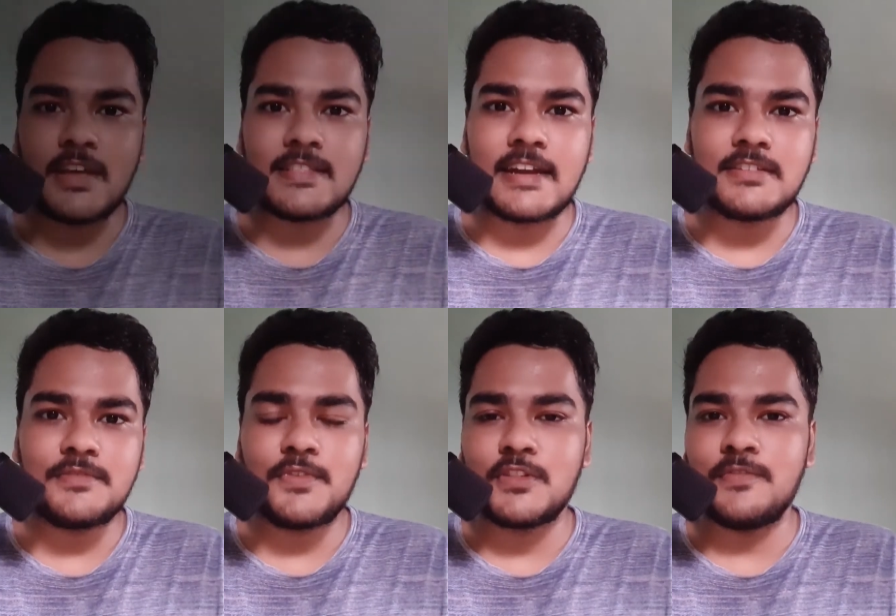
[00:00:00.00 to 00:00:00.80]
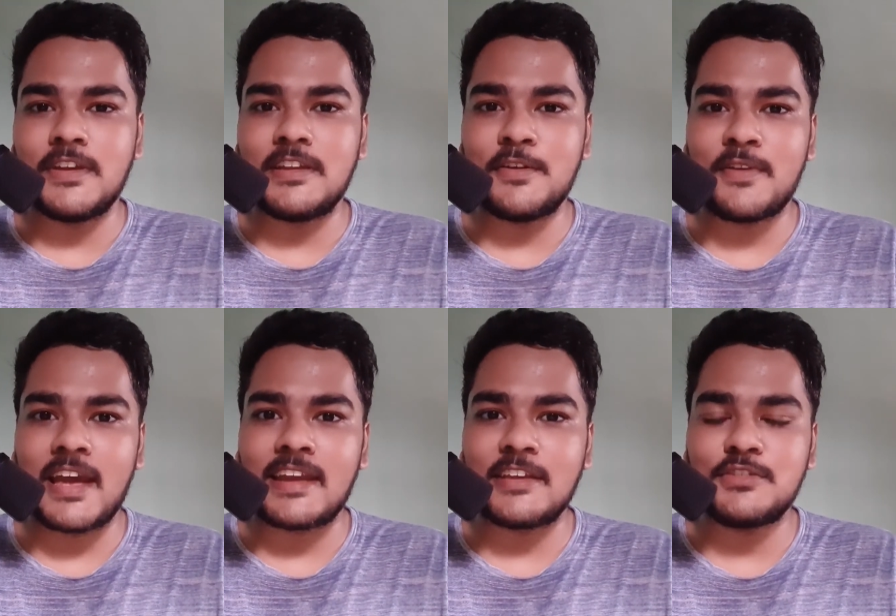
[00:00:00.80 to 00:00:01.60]
that's it for the video,
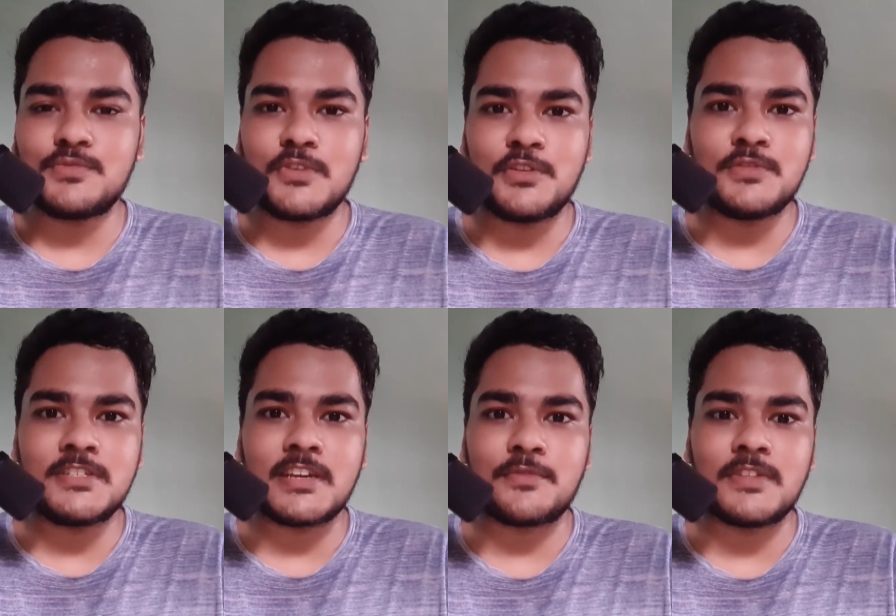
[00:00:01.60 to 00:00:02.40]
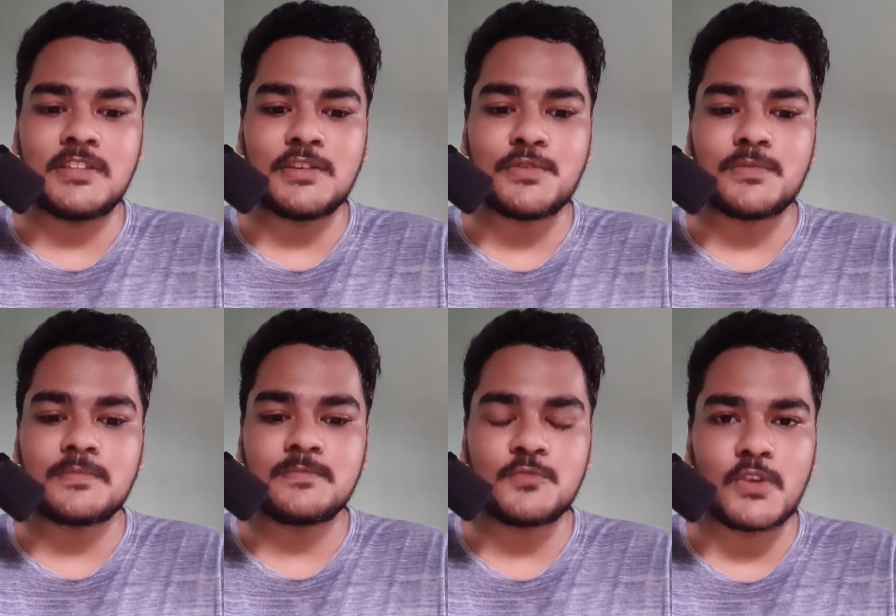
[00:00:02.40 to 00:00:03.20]
and I just wanted to share with you
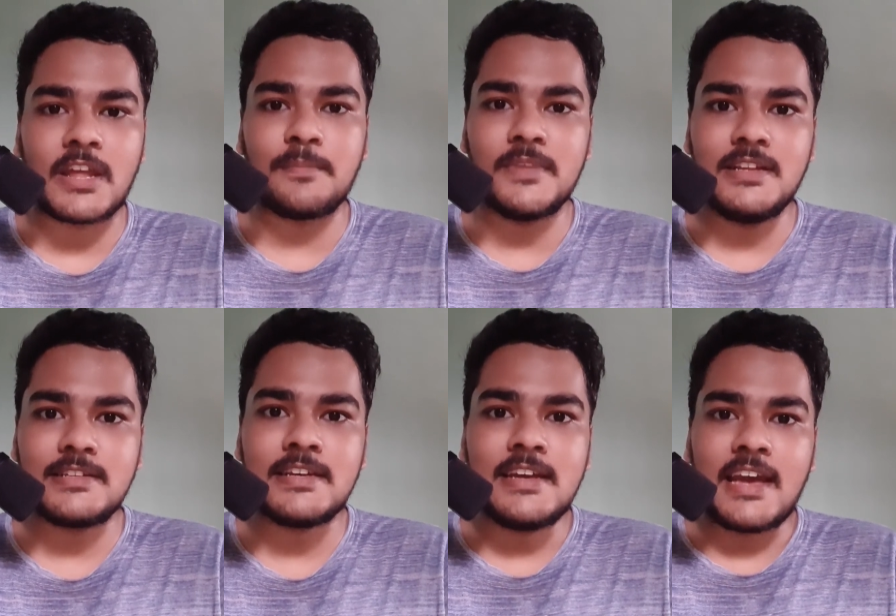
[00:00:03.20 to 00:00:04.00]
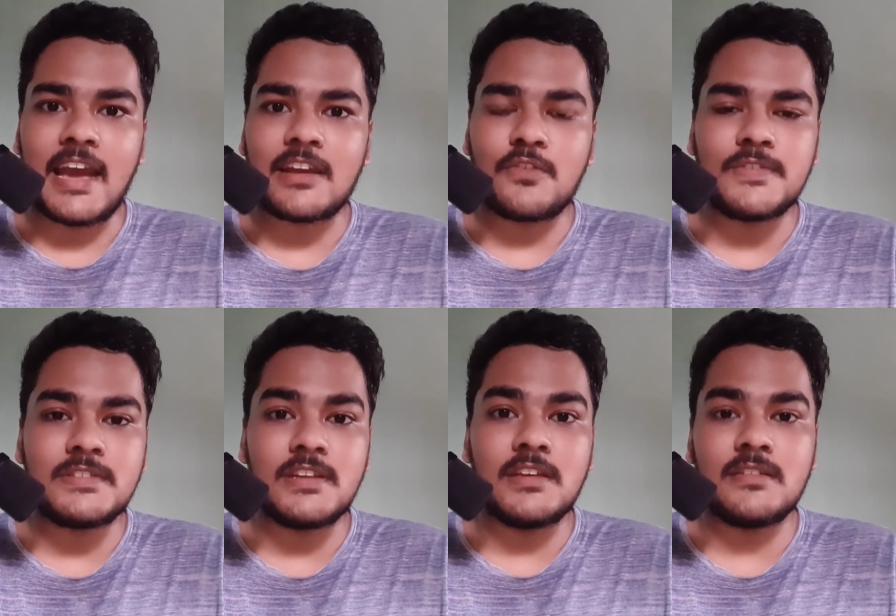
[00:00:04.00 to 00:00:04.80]
what I built, and
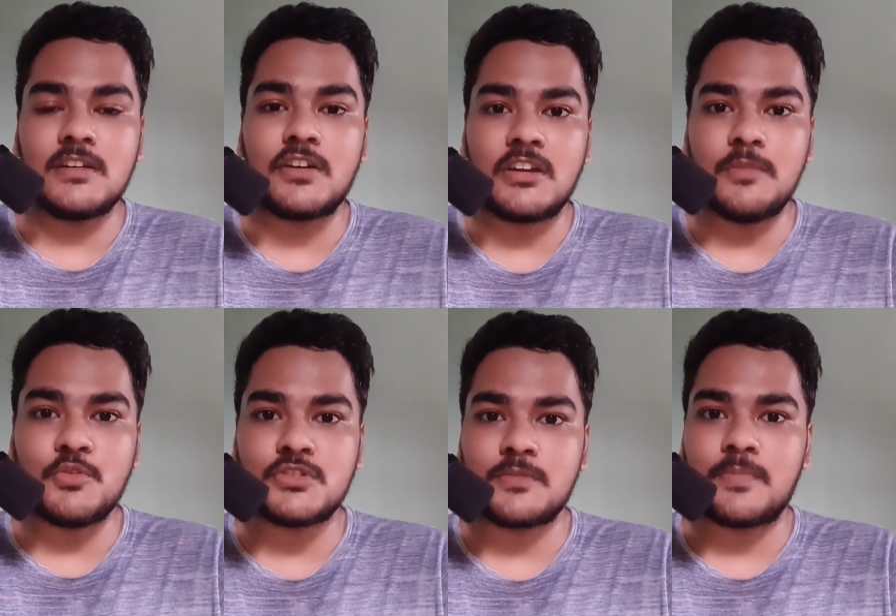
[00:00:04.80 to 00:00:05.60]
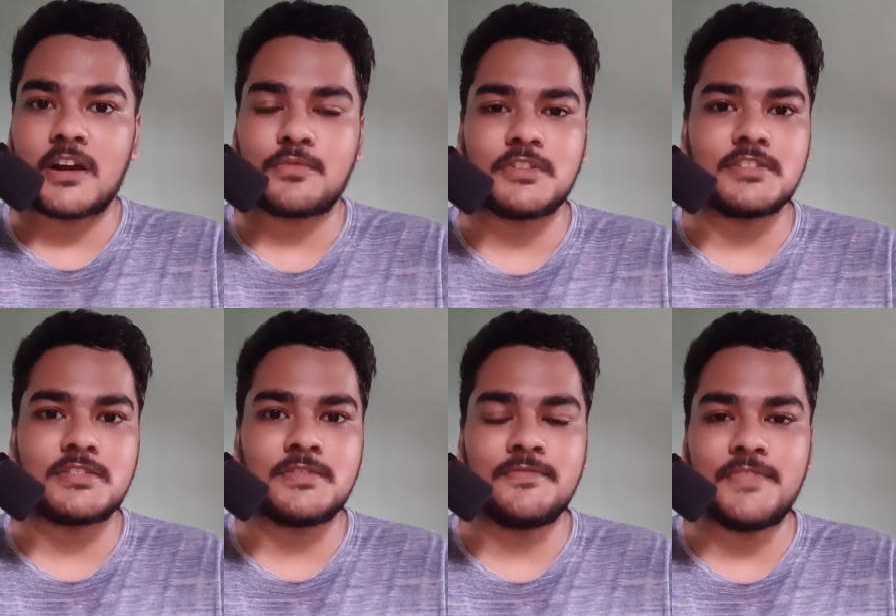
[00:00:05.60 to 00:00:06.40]
obviously the contribution part, which
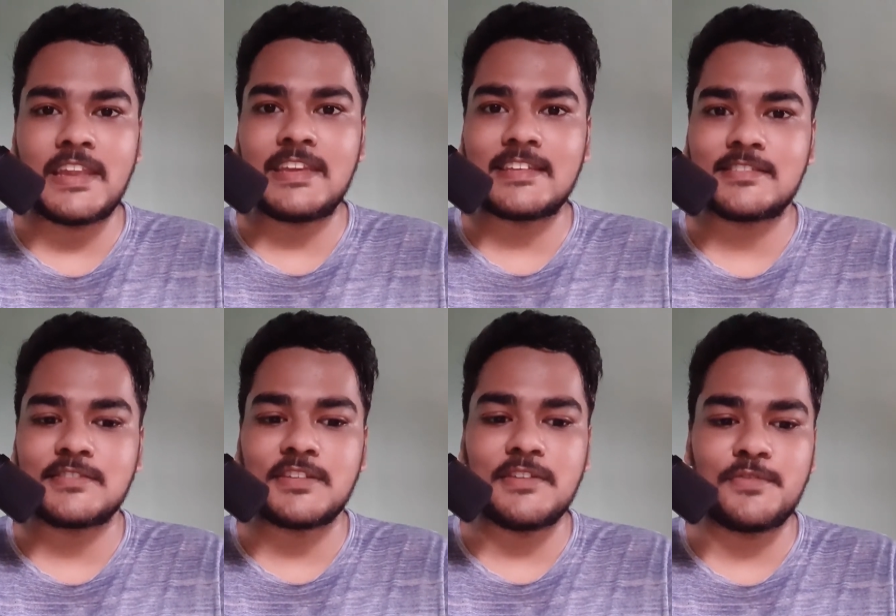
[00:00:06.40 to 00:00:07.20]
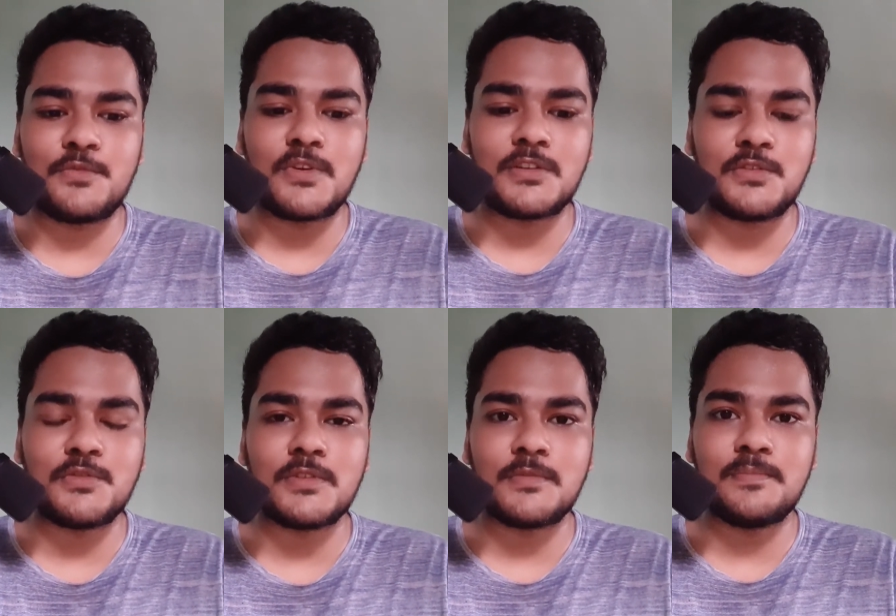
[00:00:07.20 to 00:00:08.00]
is very necessary if you want to
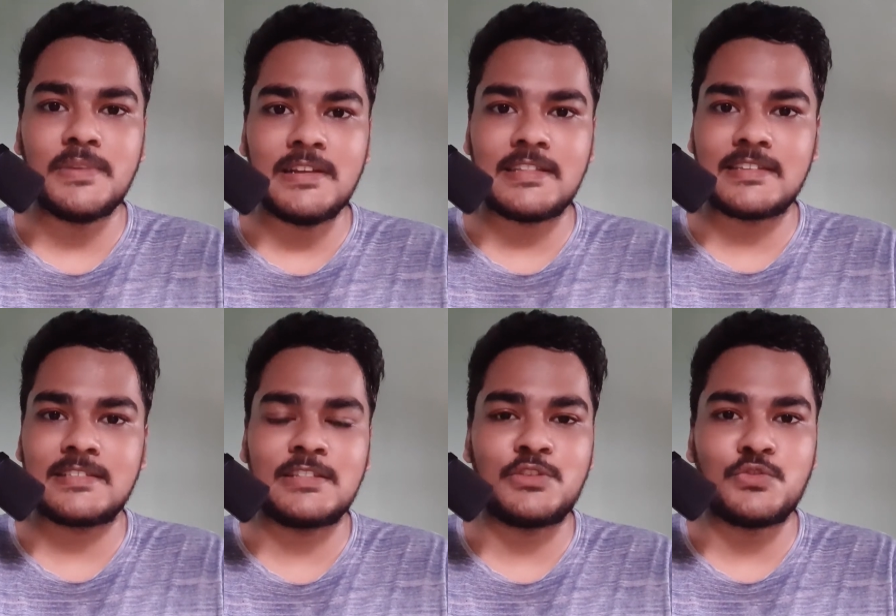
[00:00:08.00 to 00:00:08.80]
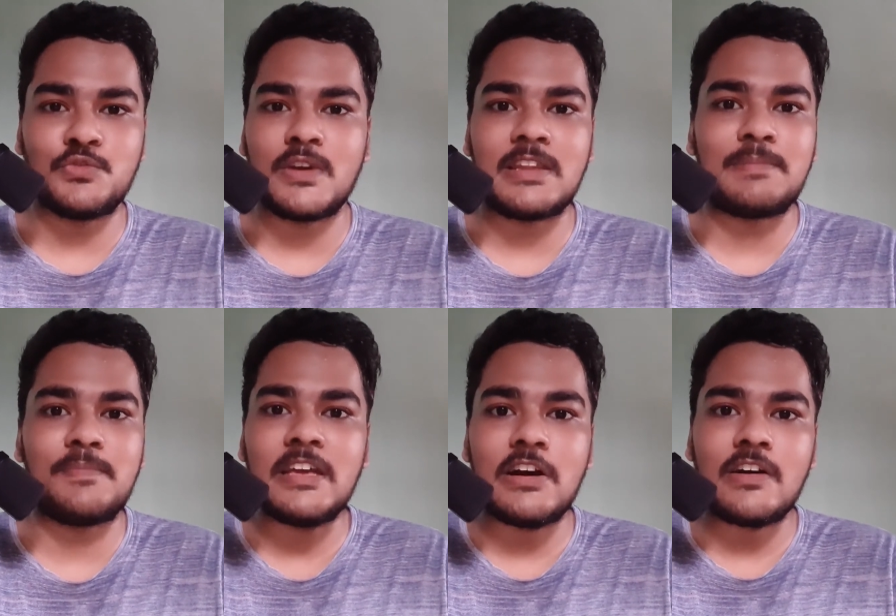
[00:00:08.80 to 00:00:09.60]
build this to any
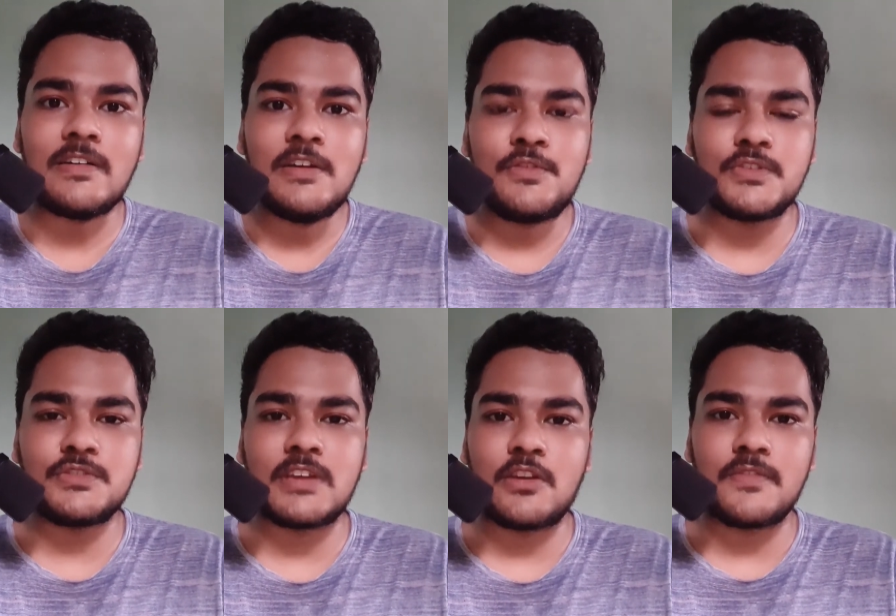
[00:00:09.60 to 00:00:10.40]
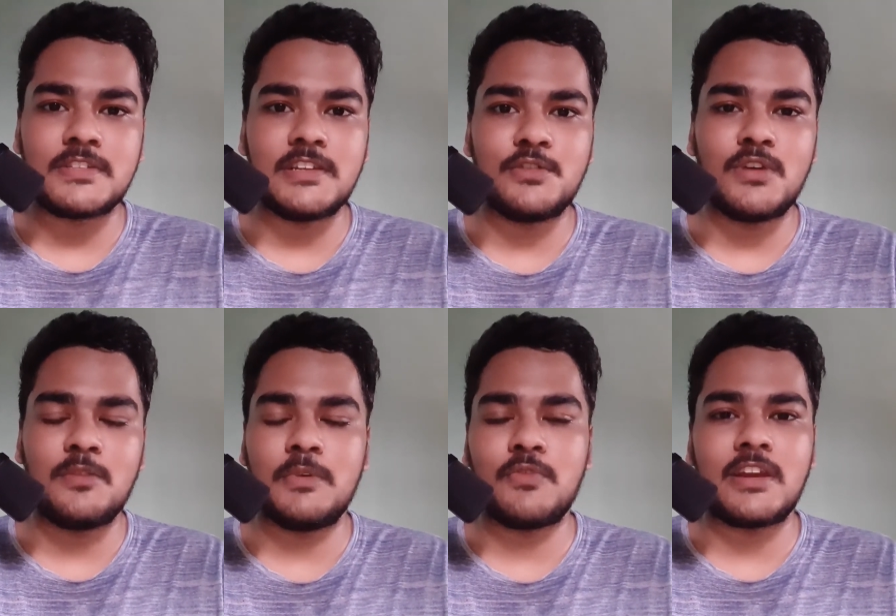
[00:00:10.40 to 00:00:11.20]
bigger, which you can obviously do. I'll
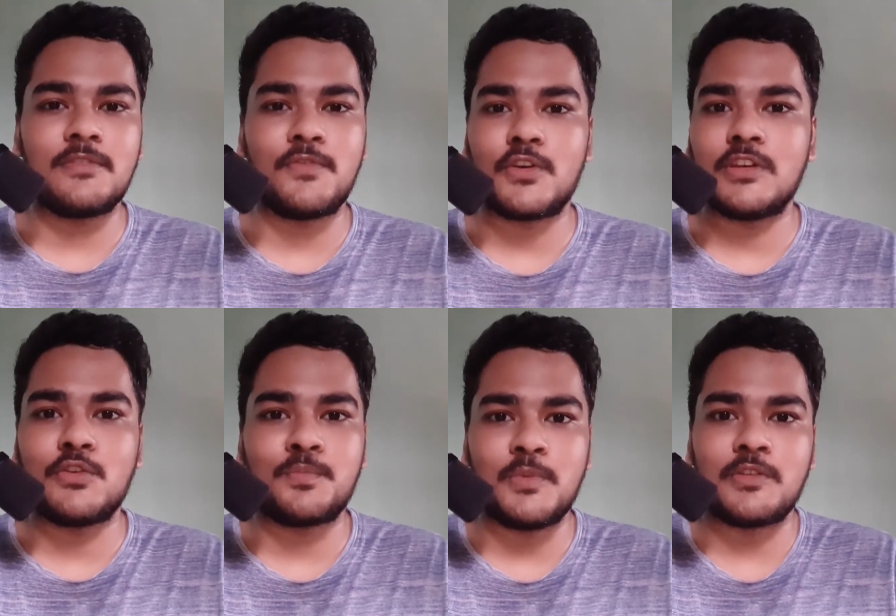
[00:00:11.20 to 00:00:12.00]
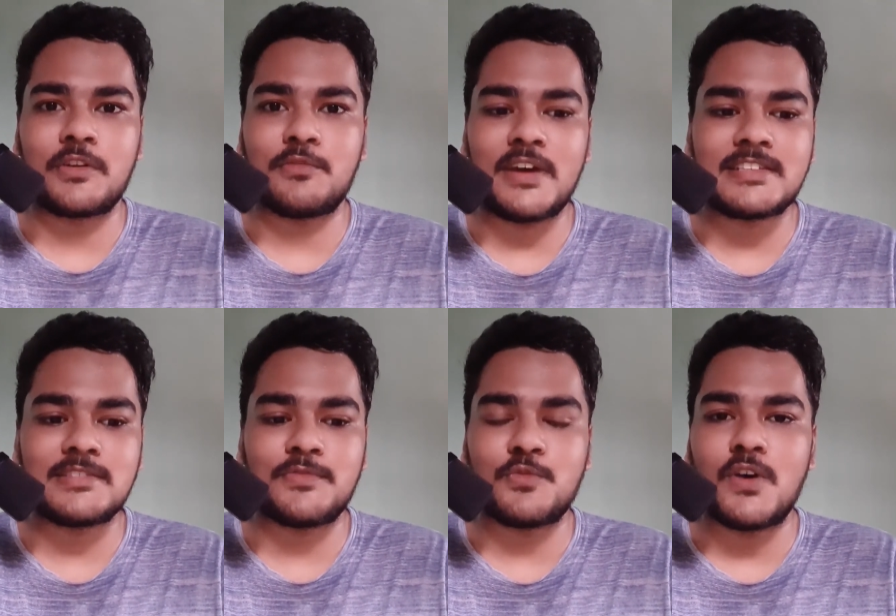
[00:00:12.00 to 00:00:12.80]
be waiting for your pull
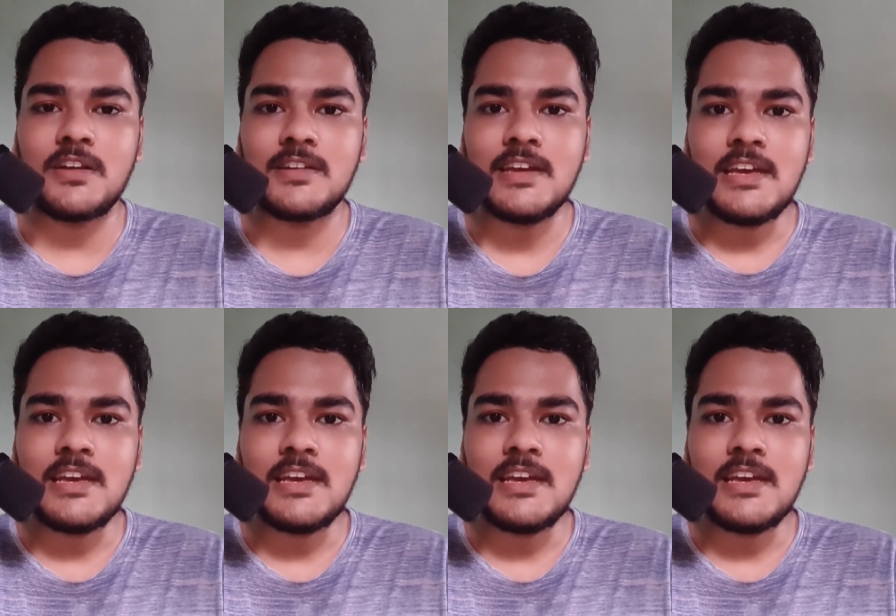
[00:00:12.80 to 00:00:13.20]
requests if you want.